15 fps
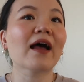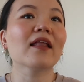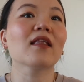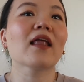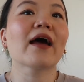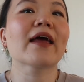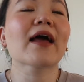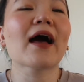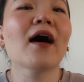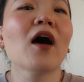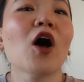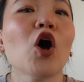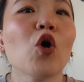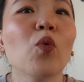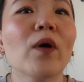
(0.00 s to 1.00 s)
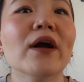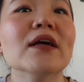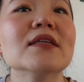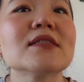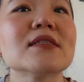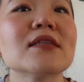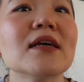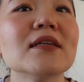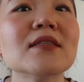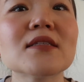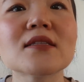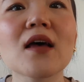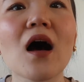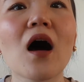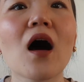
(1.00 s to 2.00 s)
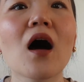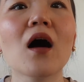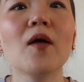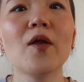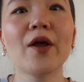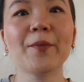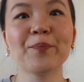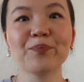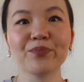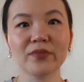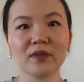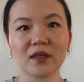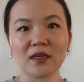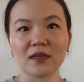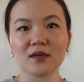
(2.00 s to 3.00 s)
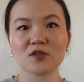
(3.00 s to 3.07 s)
I like where it sits on the